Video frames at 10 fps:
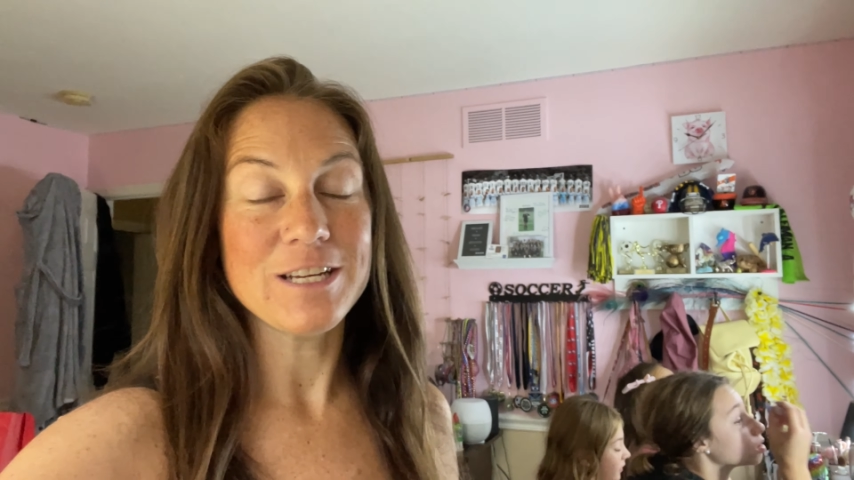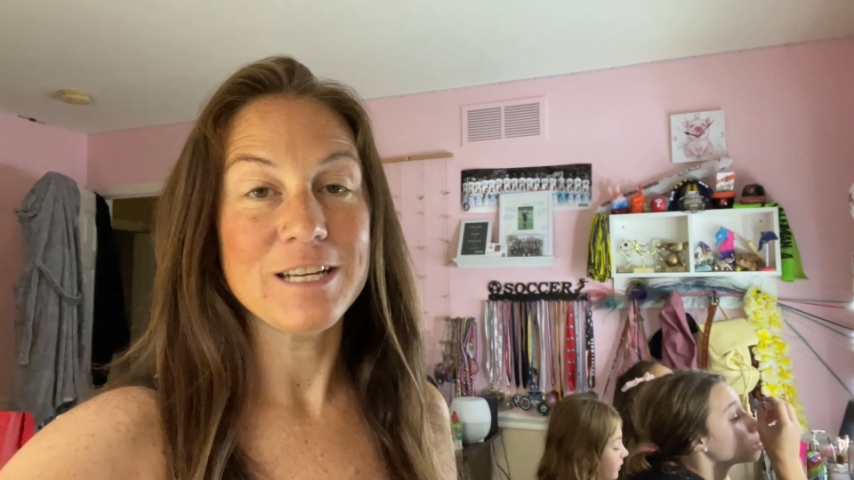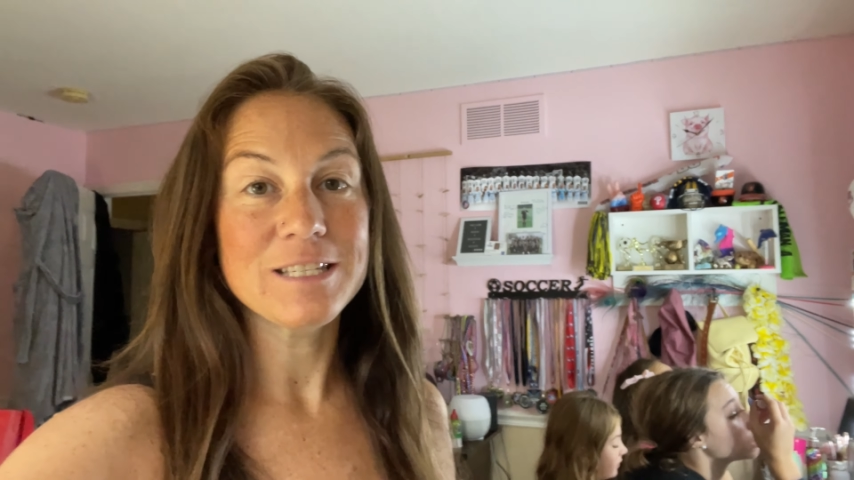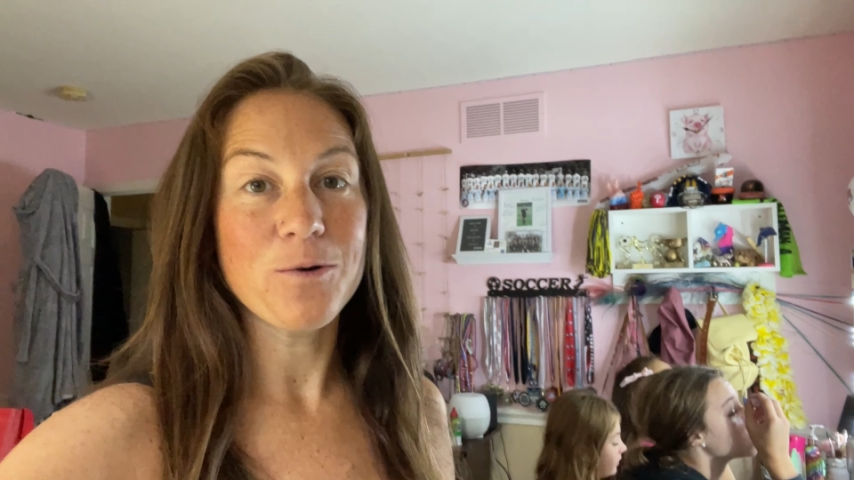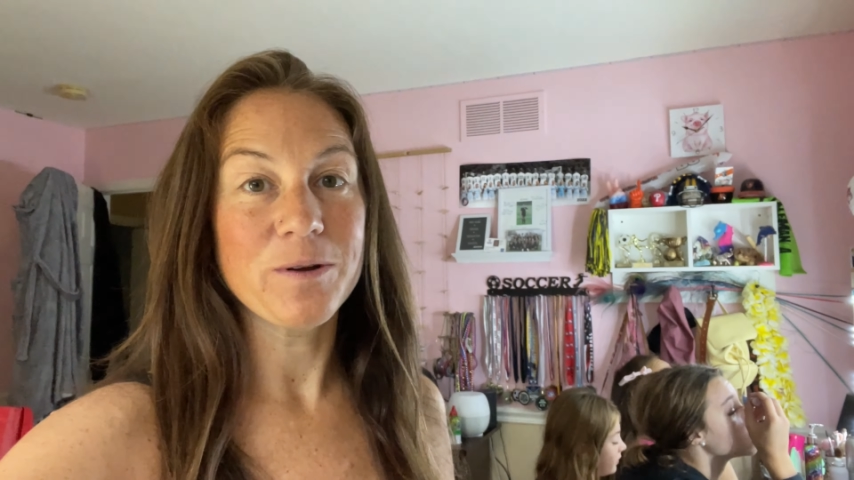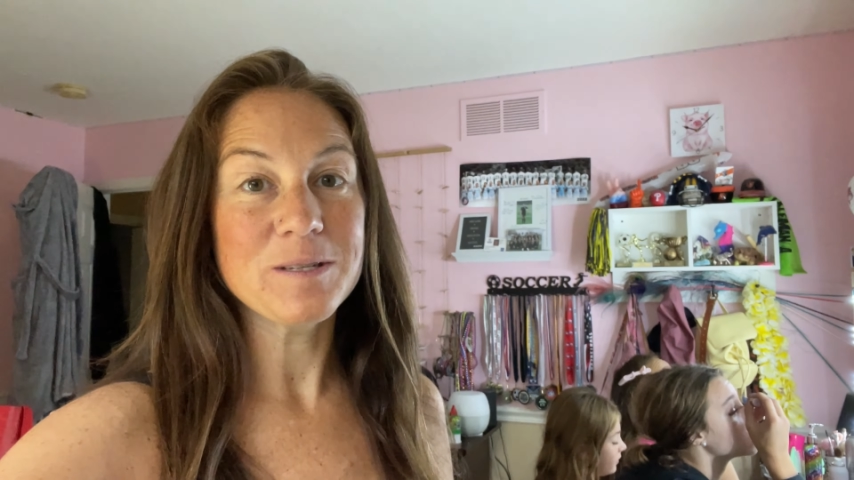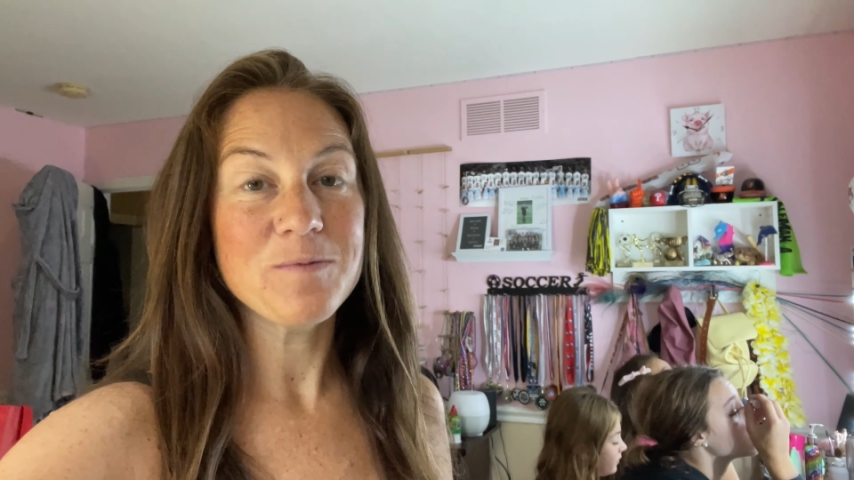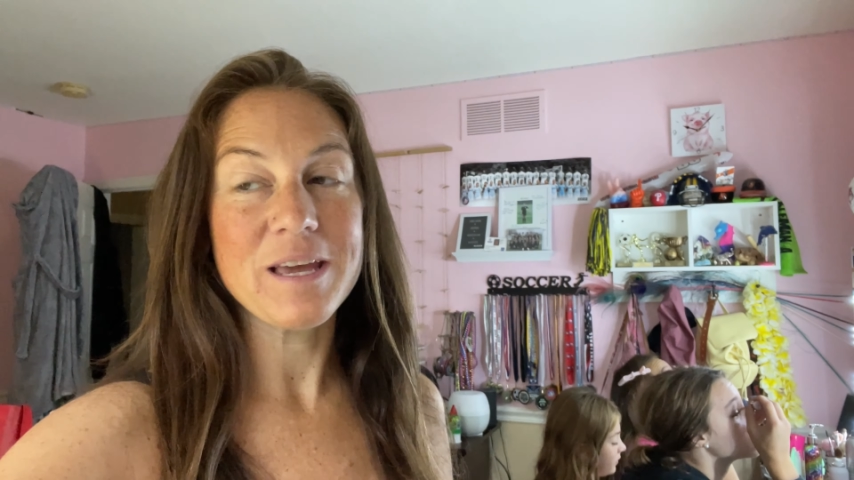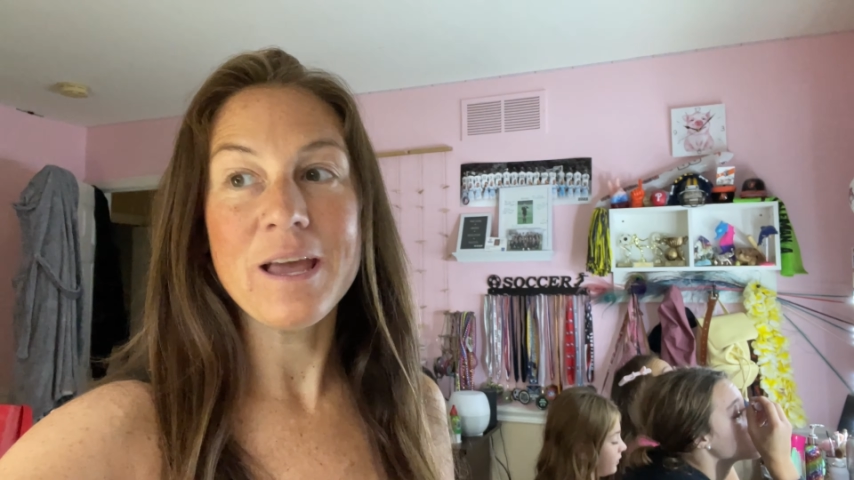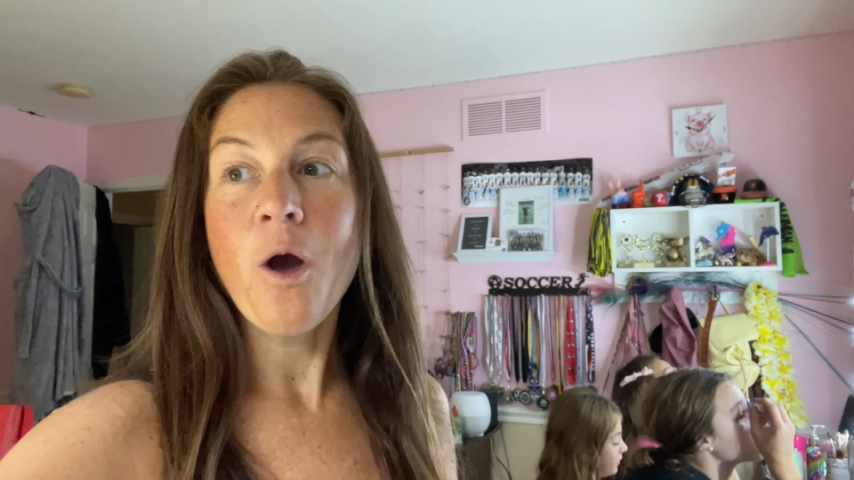It is going to
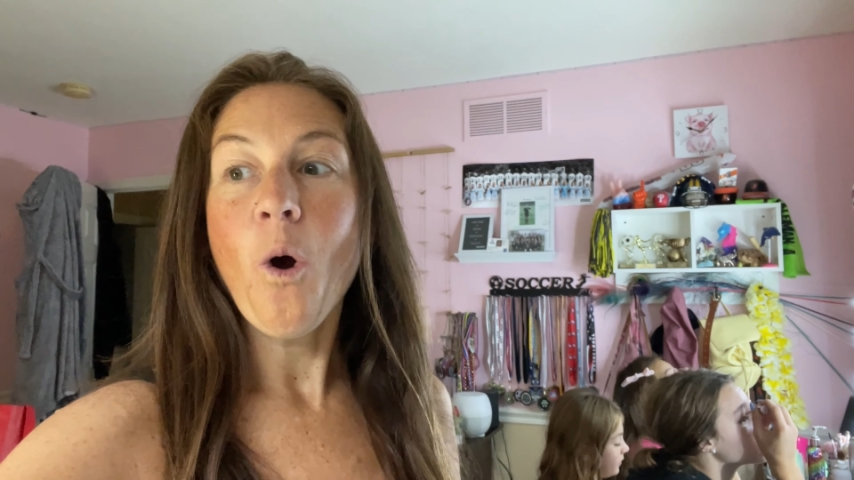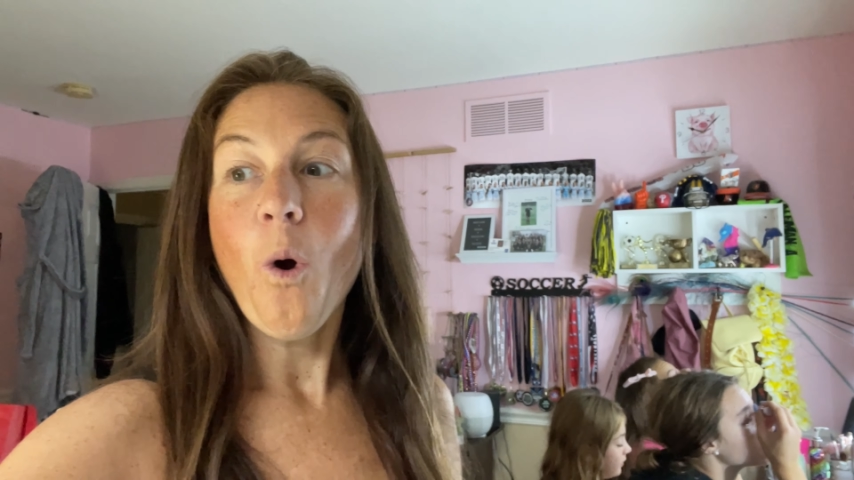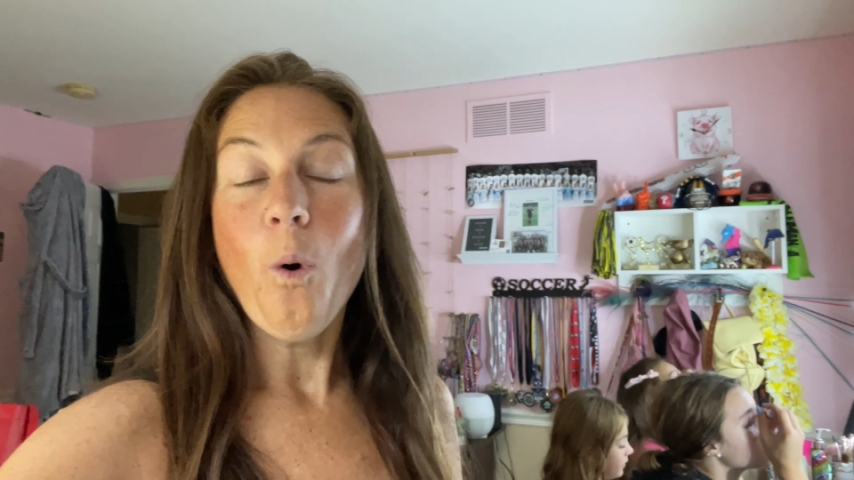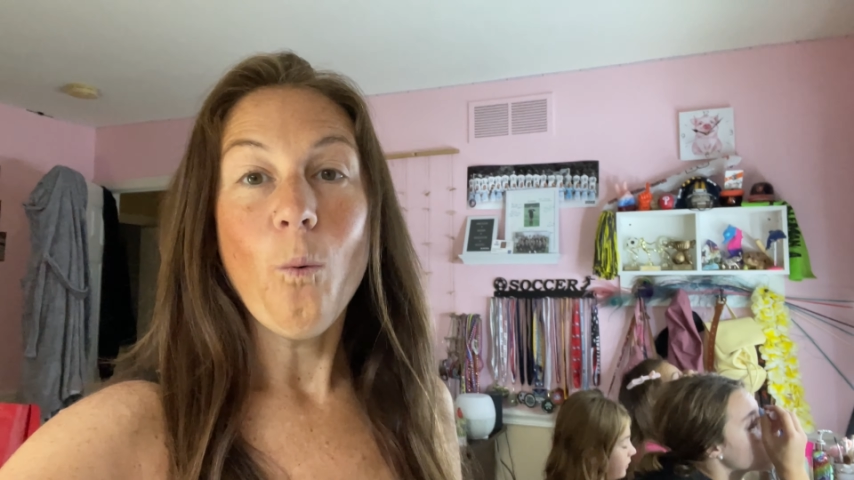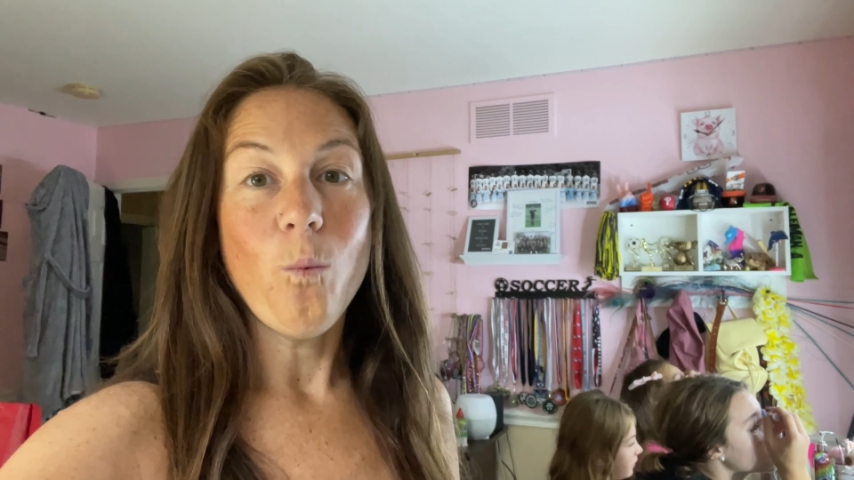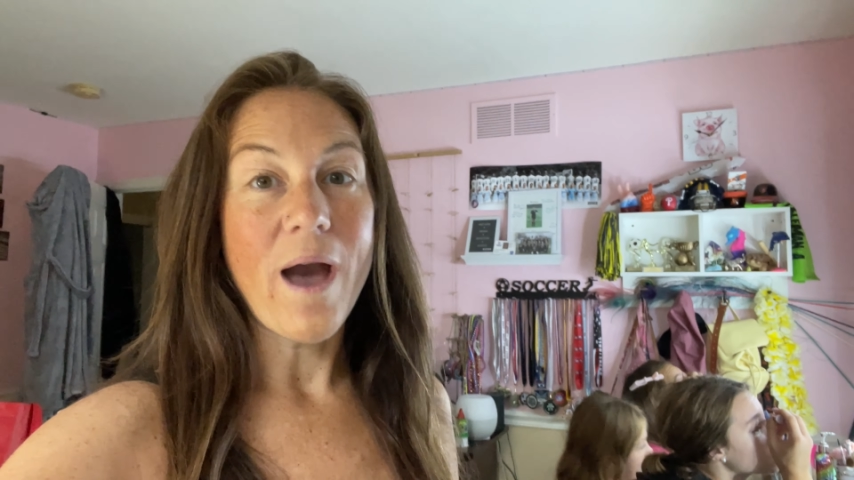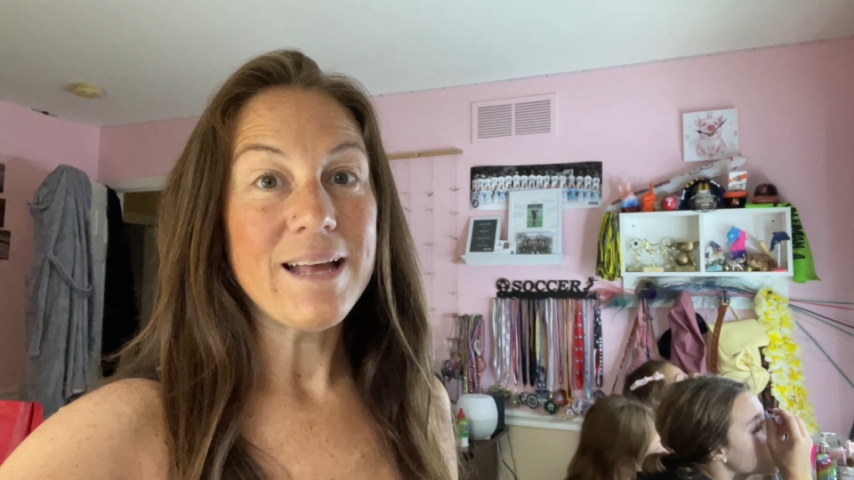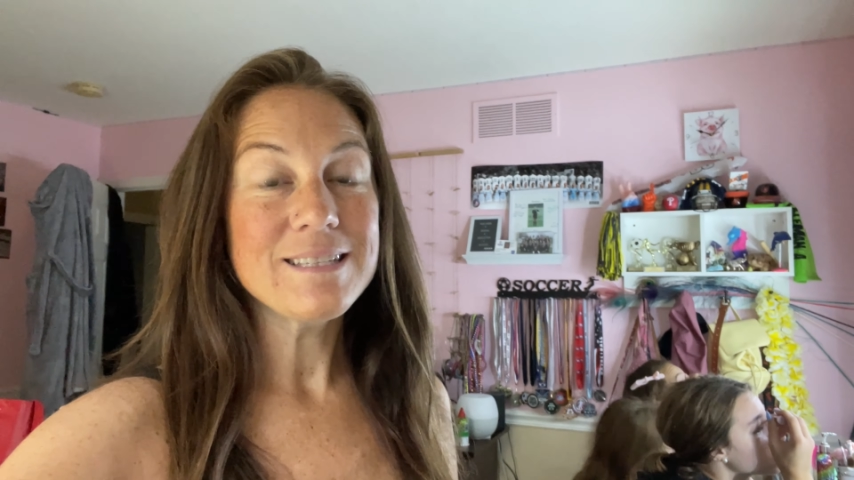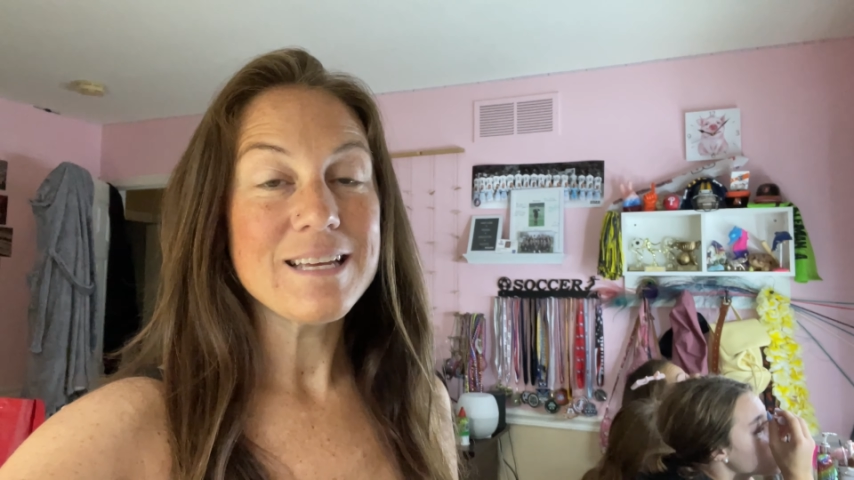be wet.